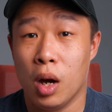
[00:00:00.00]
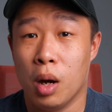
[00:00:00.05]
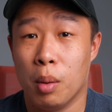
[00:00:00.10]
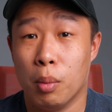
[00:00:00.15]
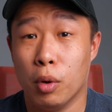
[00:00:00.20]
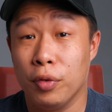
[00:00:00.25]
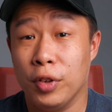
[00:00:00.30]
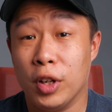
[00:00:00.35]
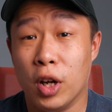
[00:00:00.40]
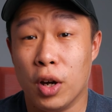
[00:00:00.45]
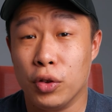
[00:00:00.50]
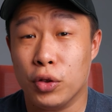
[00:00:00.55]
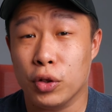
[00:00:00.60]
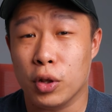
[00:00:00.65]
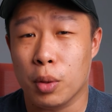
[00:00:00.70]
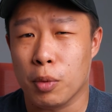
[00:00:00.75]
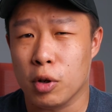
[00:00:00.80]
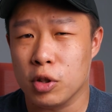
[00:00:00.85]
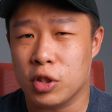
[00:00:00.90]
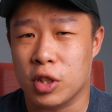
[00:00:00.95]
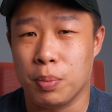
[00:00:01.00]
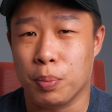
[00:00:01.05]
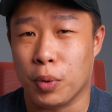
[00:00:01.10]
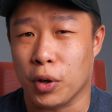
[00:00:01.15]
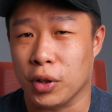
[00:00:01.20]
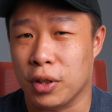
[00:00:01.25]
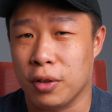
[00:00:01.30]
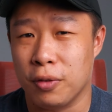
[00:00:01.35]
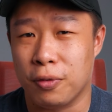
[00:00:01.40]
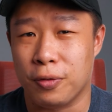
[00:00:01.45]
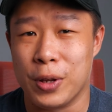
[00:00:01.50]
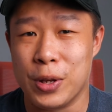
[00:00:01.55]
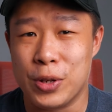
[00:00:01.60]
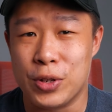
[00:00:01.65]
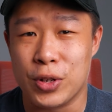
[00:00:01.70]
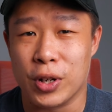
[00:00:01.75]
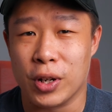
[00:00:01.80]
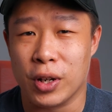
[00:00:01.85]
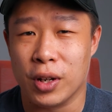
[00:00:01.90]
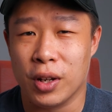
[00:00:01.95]
Moving on to the most important
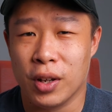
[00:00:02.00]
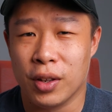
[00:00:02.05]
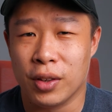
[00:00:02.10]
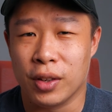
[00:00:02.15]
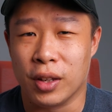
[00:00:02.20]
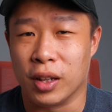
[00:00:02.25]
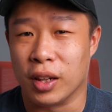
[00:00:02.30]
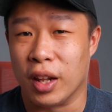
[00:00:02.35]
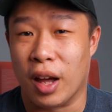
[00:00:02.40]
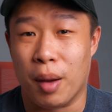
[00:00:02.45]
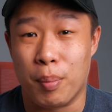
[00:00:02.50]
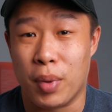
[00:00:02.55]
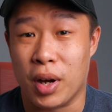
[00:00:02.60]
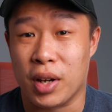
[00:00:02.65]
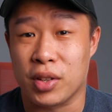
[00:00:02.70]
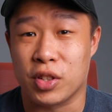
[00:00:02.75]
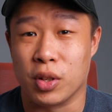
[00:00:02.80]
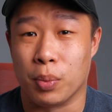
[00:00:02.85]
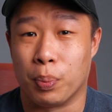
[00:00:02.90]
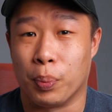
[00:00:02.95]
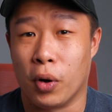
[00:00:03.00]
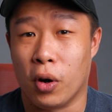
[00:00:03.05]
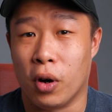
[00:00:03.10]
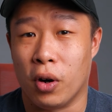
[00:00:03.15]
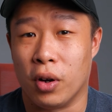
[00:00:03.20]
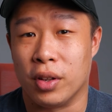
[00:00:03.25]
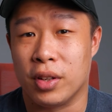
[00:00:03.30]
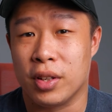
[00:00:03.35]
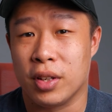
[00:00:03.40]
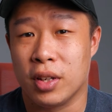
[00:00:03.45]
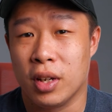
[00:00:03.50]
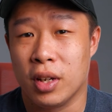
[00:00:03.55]
feature, the lumbar support.